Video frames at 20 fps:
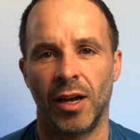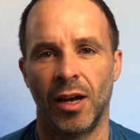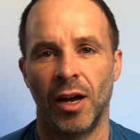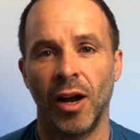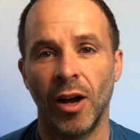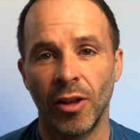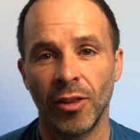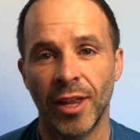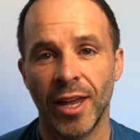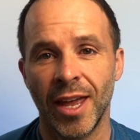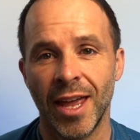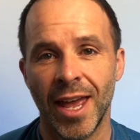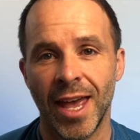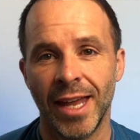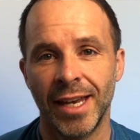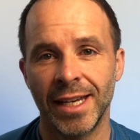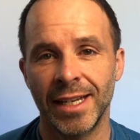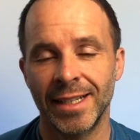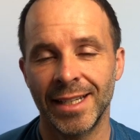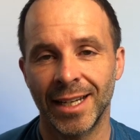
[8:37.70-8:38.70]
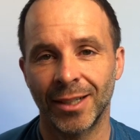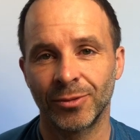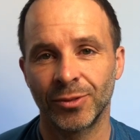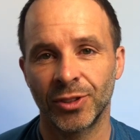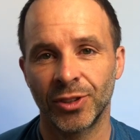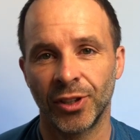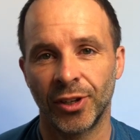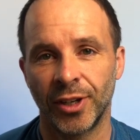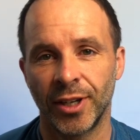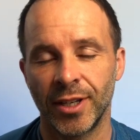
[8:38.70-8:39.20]
Are there any
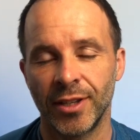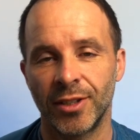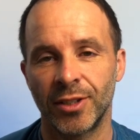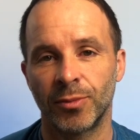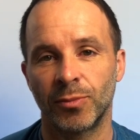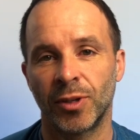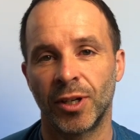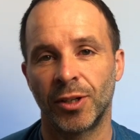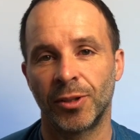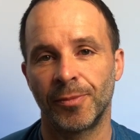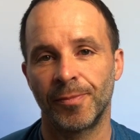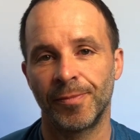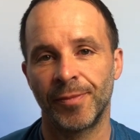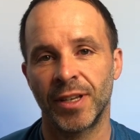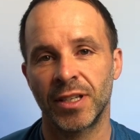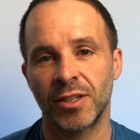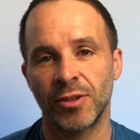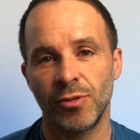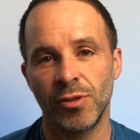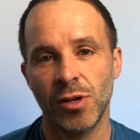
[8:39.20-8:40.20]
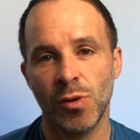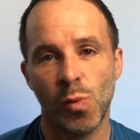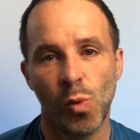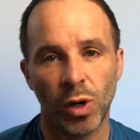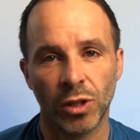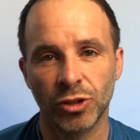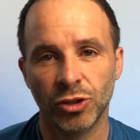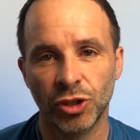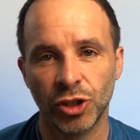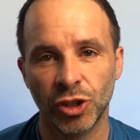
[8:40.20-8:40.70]
downsides? Well, there's only
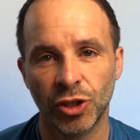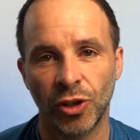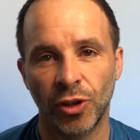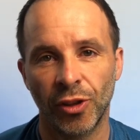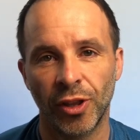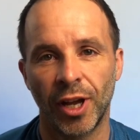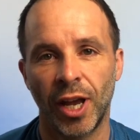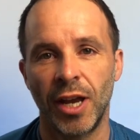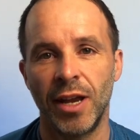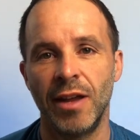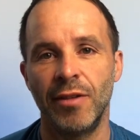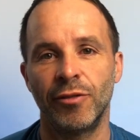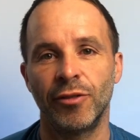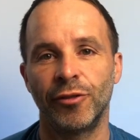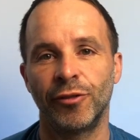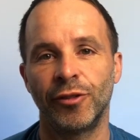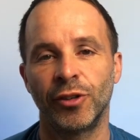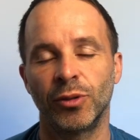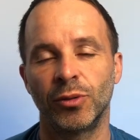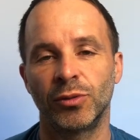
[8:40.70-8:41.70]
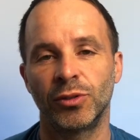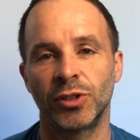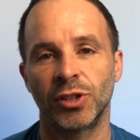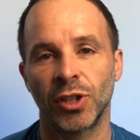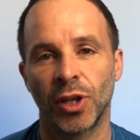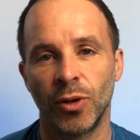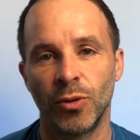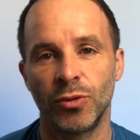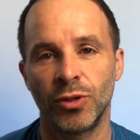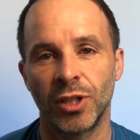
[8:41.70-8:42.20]
one shot that I never feel
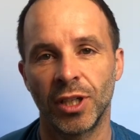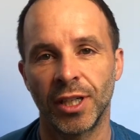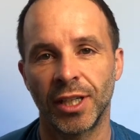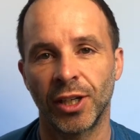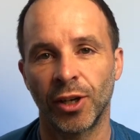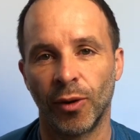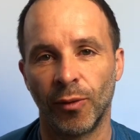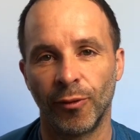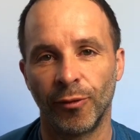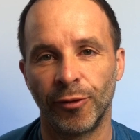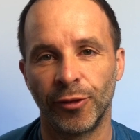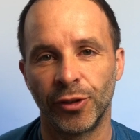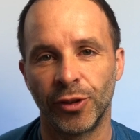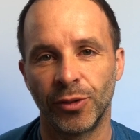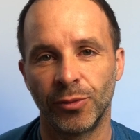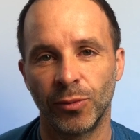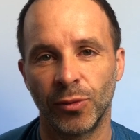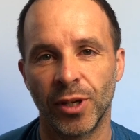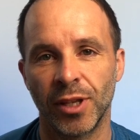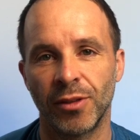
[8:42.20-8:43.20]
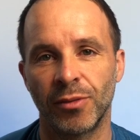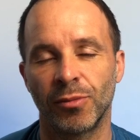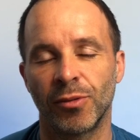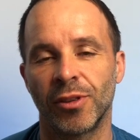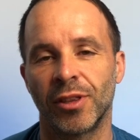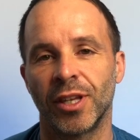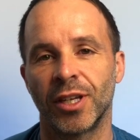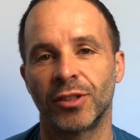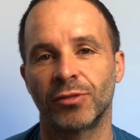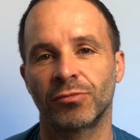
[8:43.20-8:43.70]
totally confident with
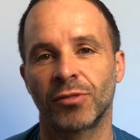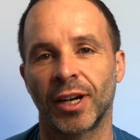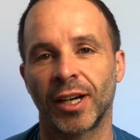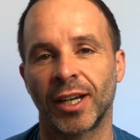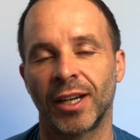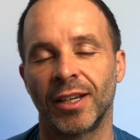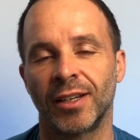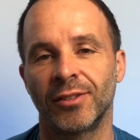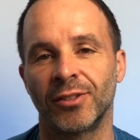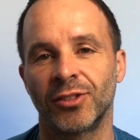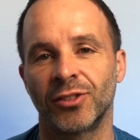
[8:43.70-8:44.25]
with this racket.